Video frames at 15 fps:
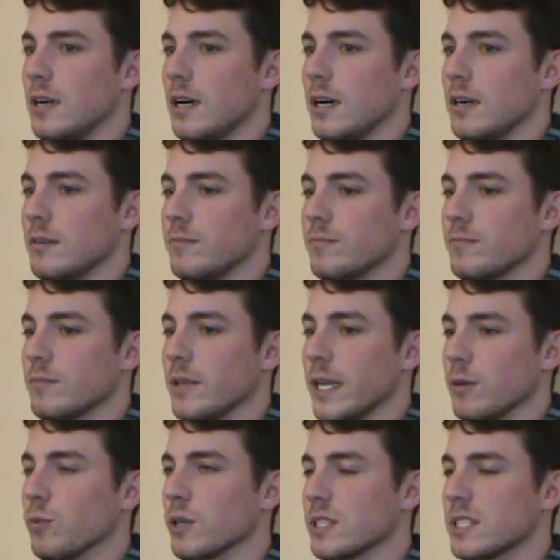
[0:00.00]
um,
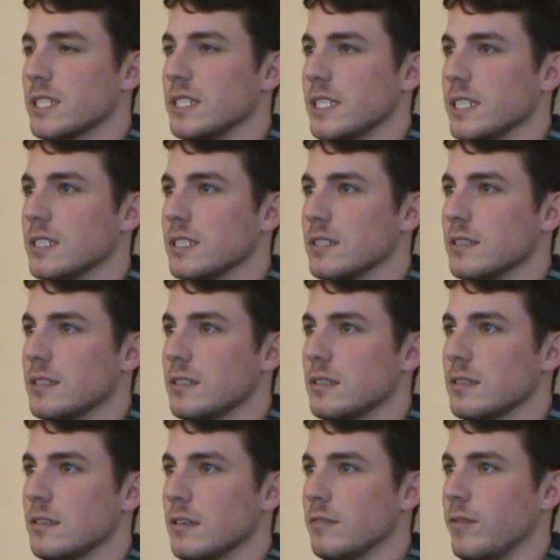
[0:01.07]
like worst
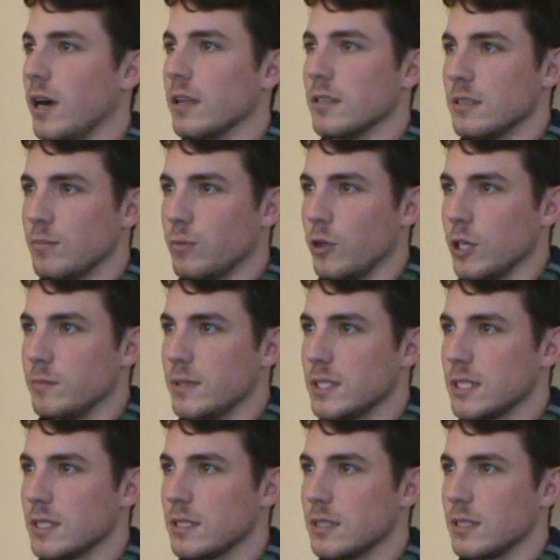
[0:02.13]
conditions of all the
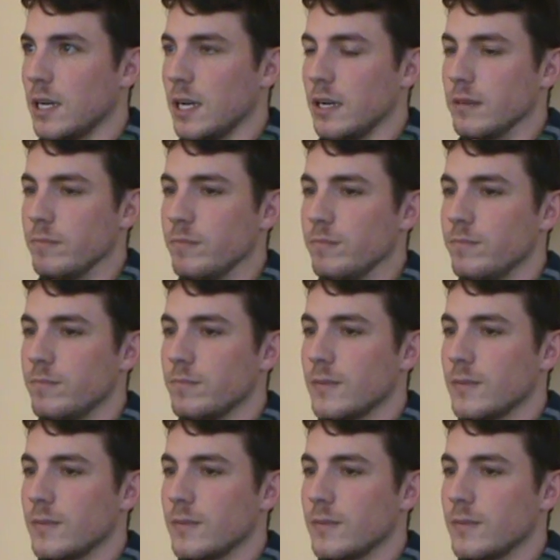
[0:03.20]
deployments. Um,